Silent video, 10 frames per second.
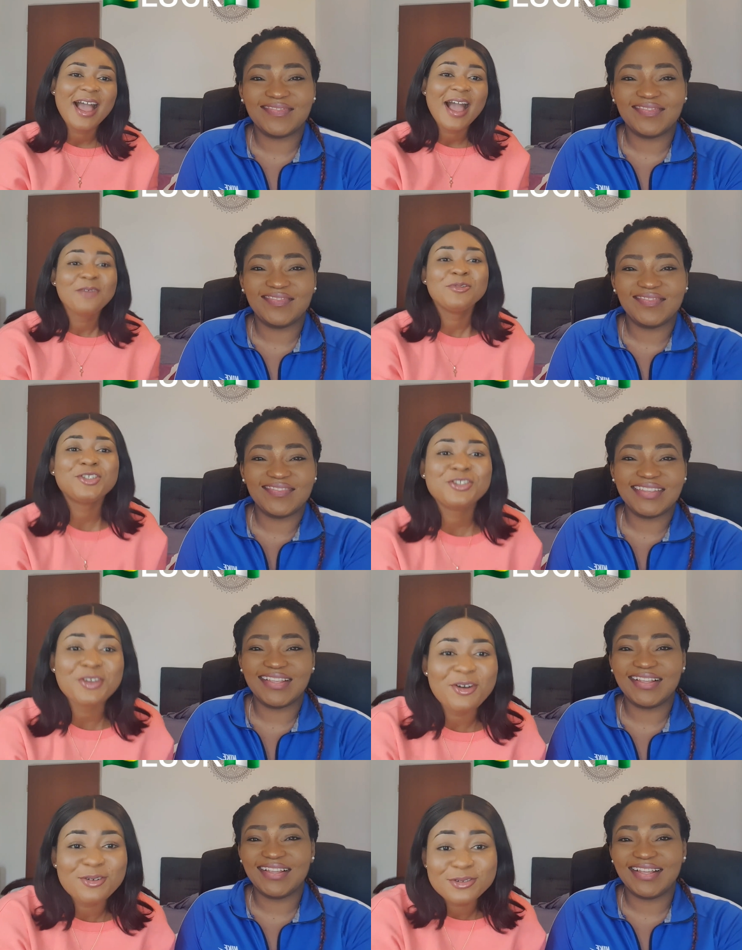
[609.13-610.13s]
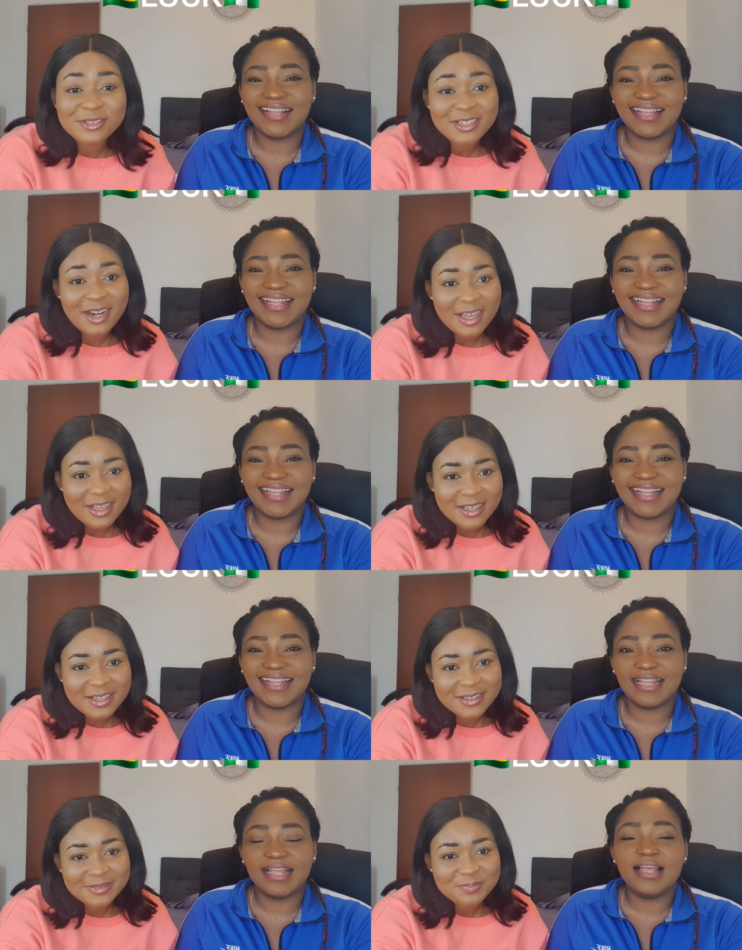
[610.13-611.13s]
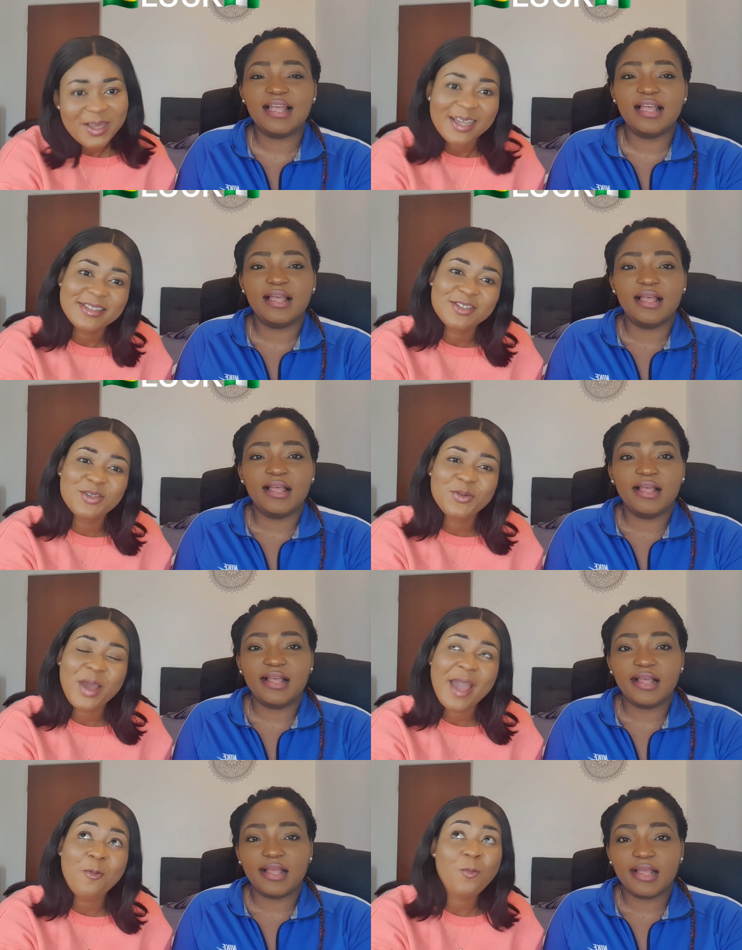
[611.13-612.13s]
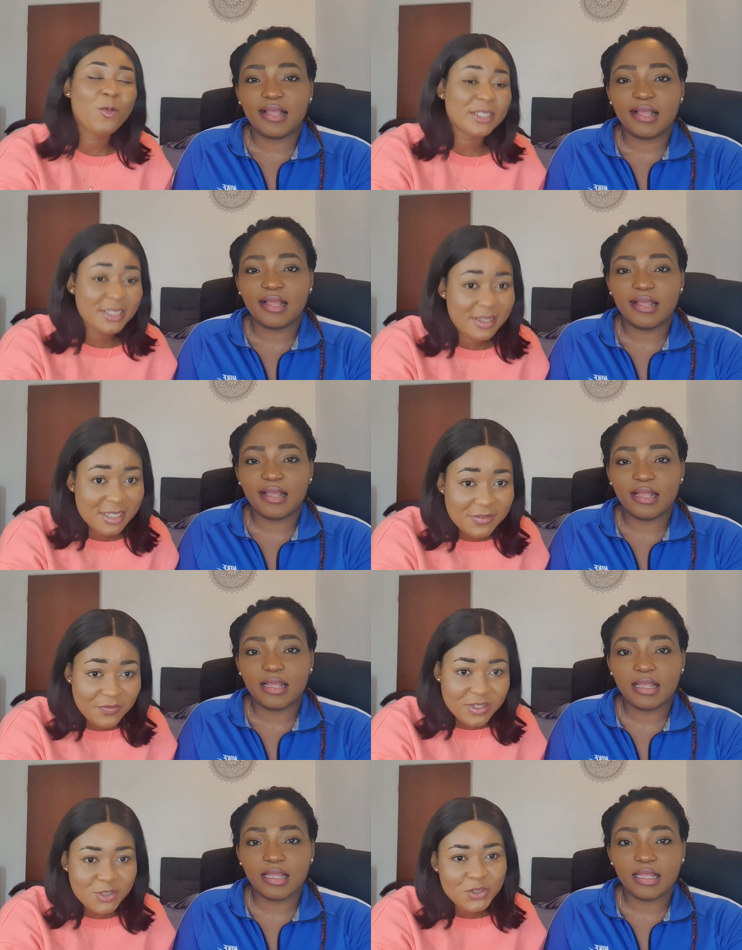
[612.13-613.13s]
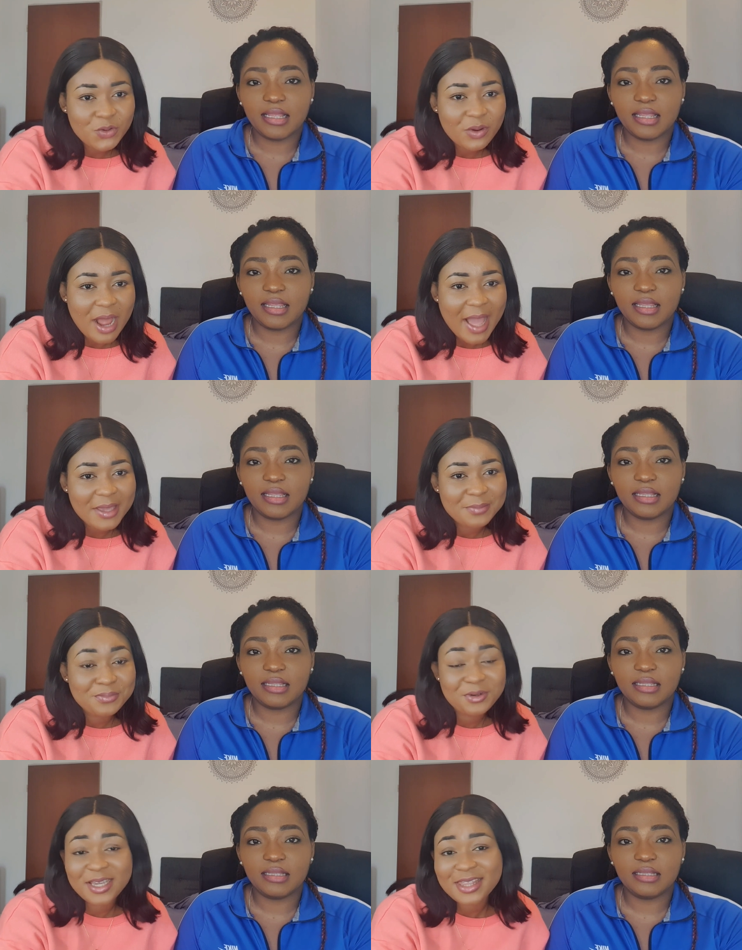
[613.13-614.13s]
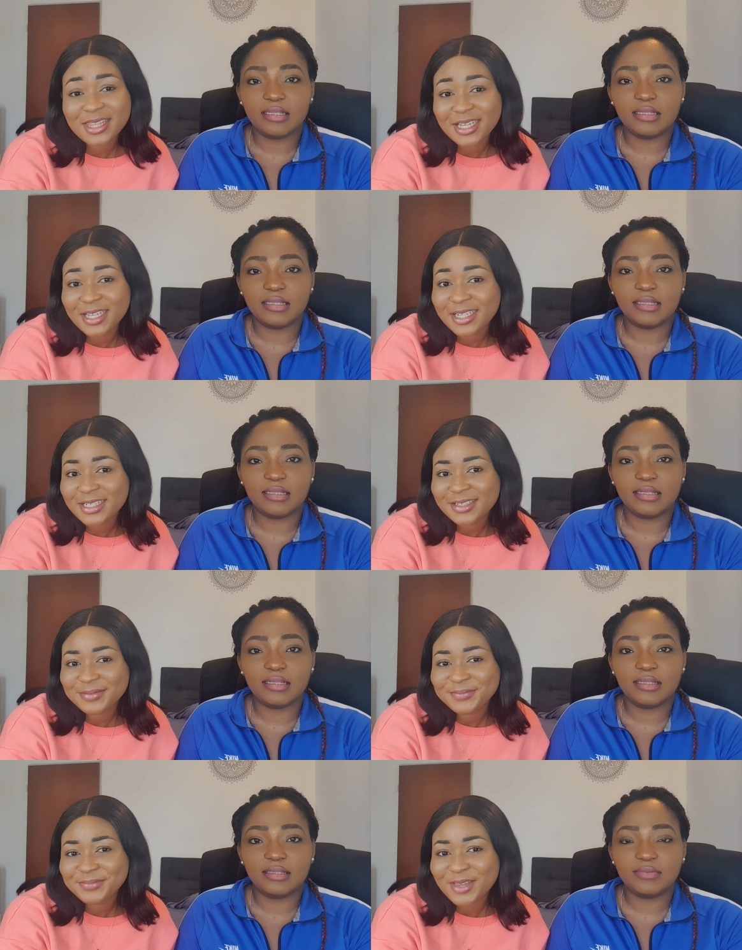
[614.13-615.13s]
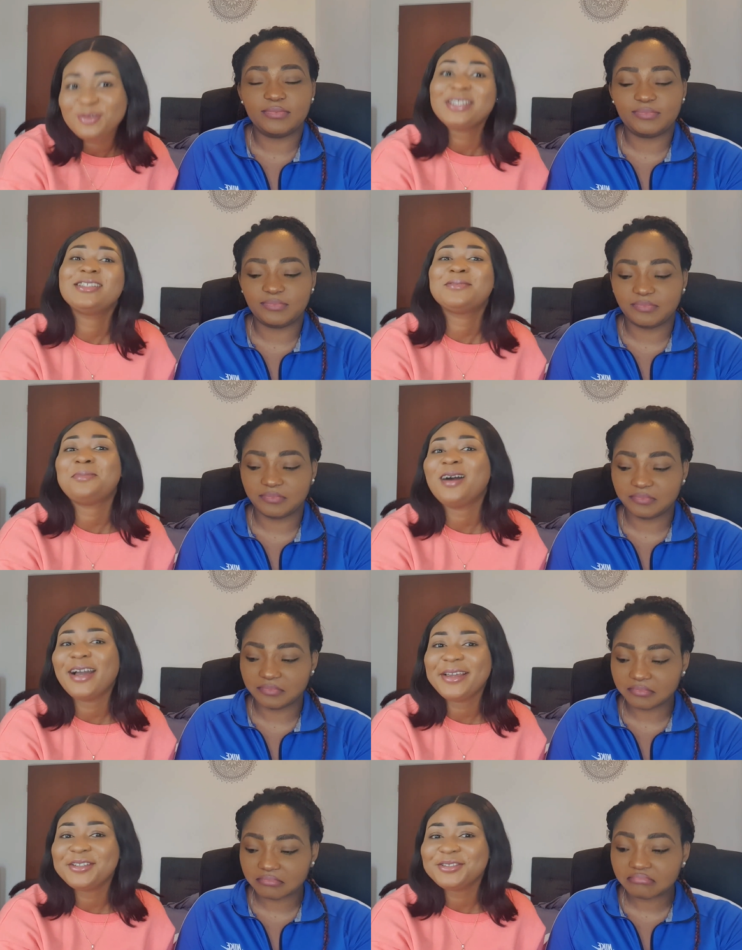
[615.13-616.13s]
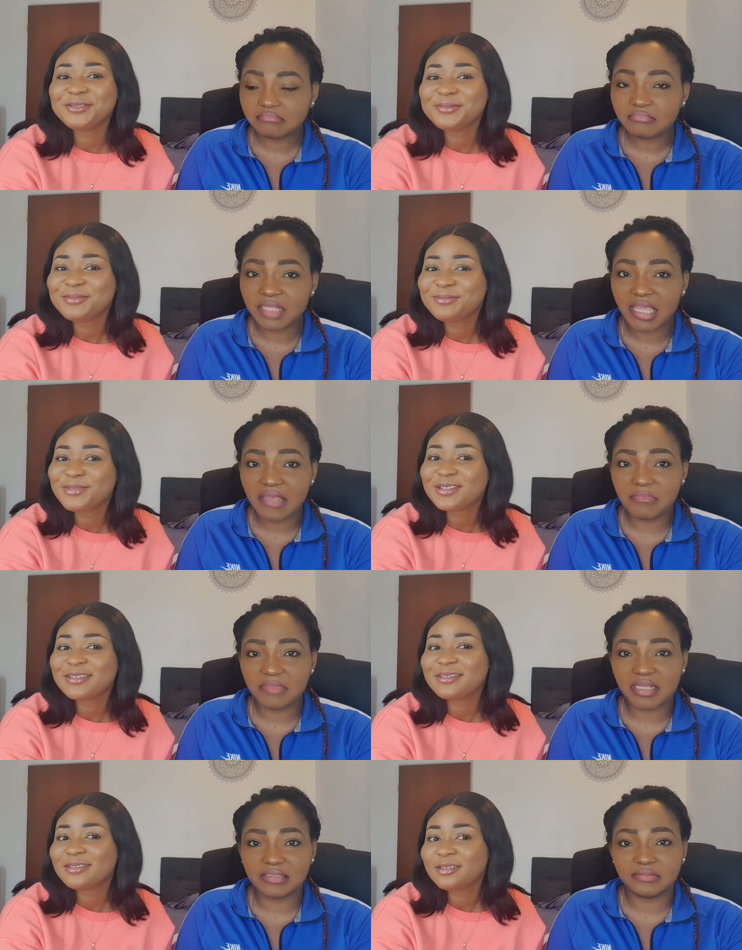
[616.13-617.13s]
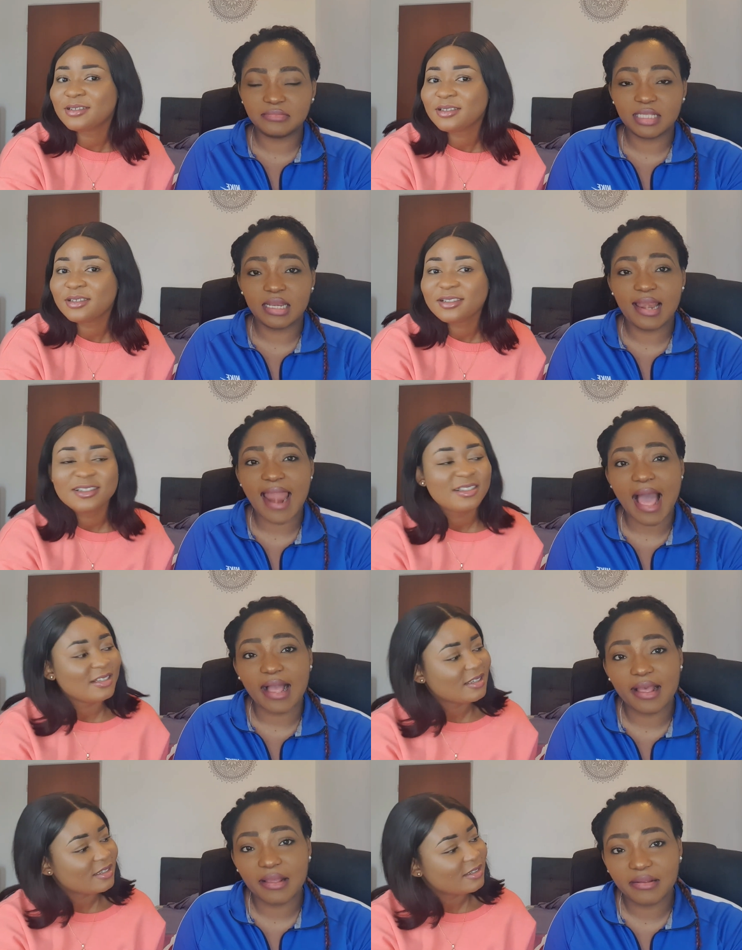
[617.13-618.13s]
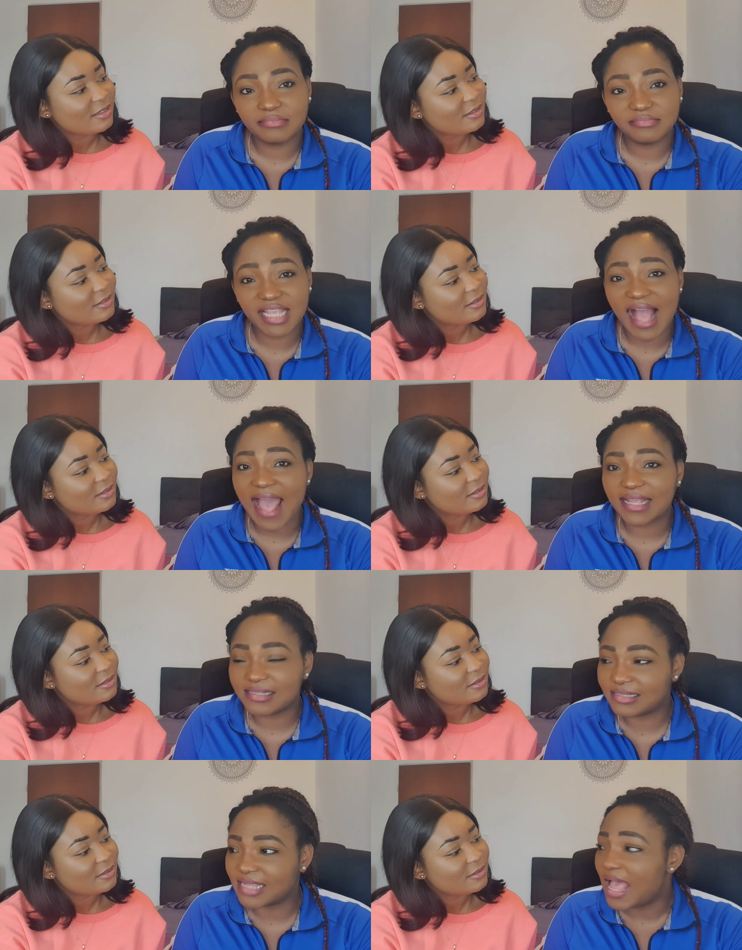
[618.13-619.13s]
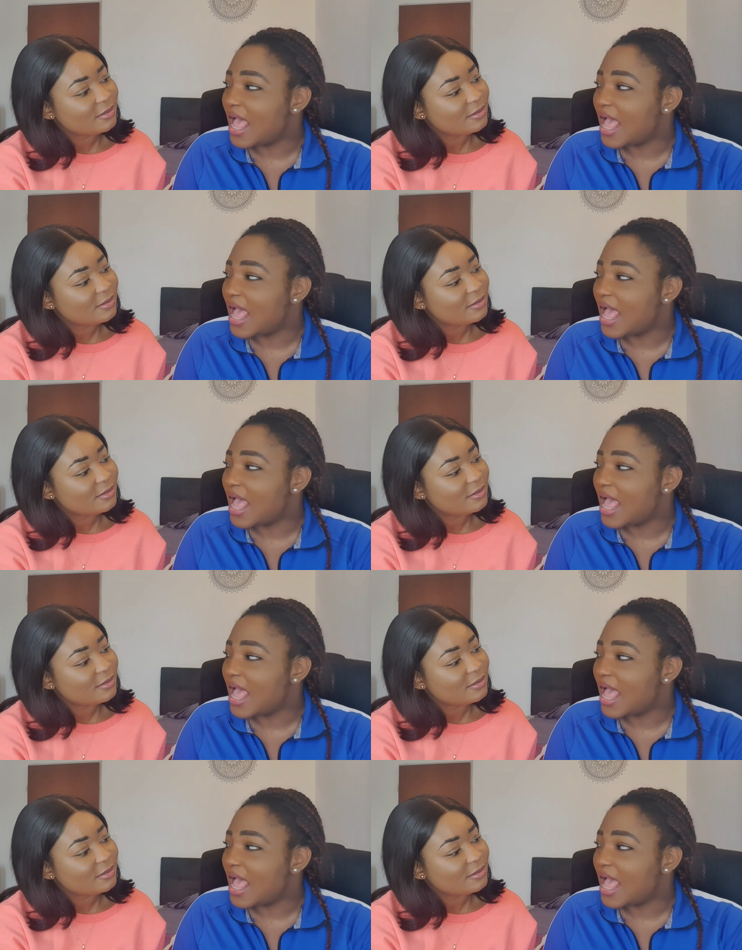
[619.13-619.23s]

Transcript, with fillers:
Speaker 1: I wish you all good luck as you watch this video. I pray that it would inspire. Amen. Luck. Guys,